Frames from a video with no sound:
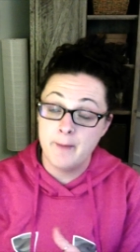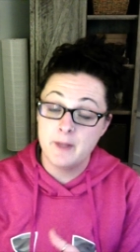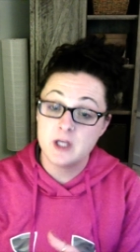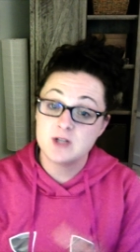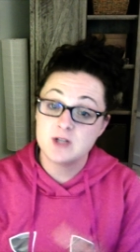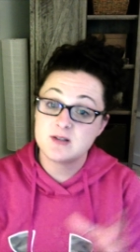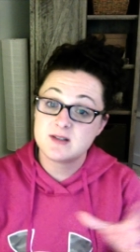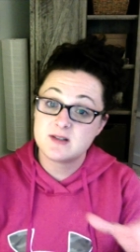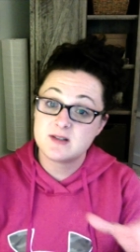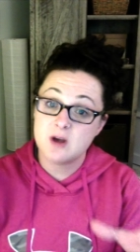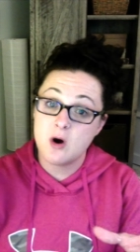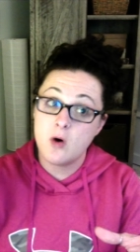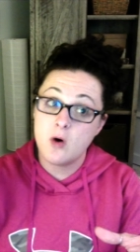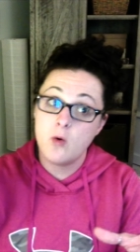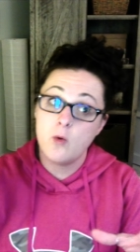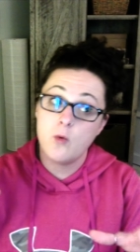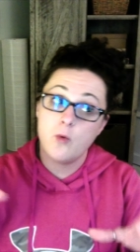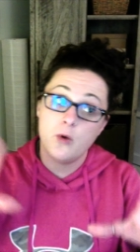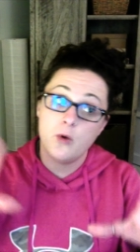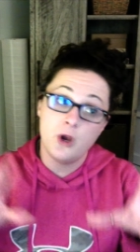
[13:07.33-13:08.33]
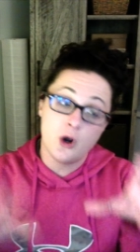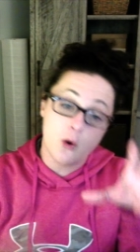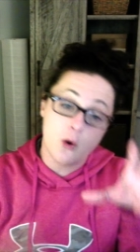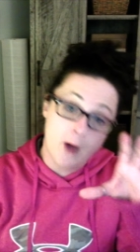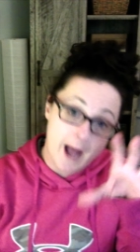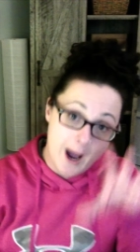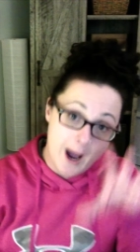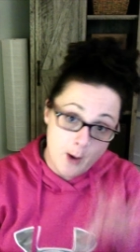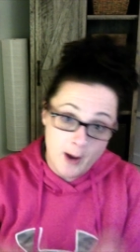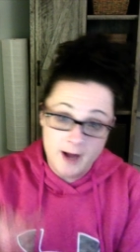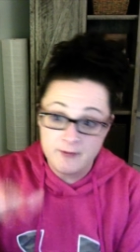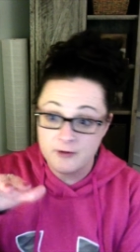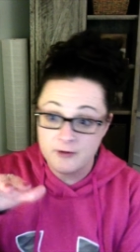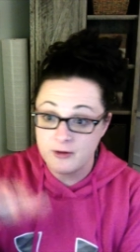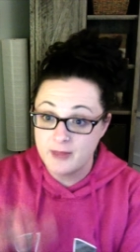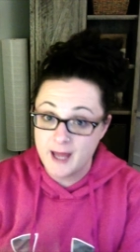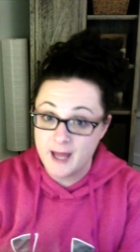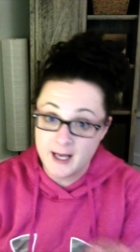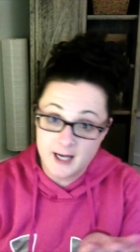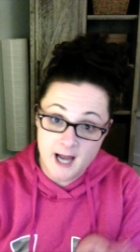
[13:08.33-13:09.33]
So however
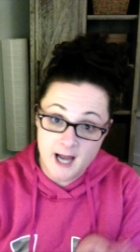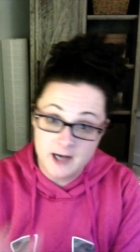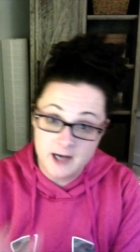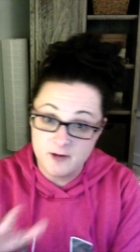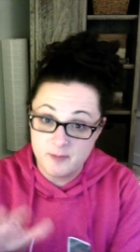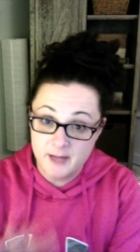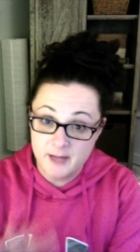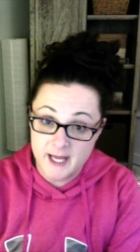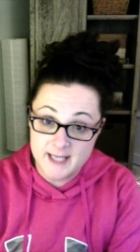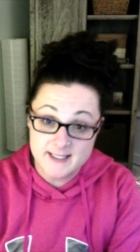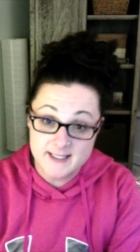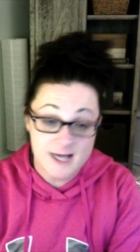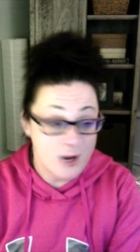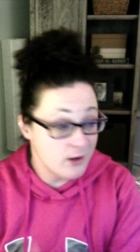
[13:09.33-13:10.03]
that kind of plays out,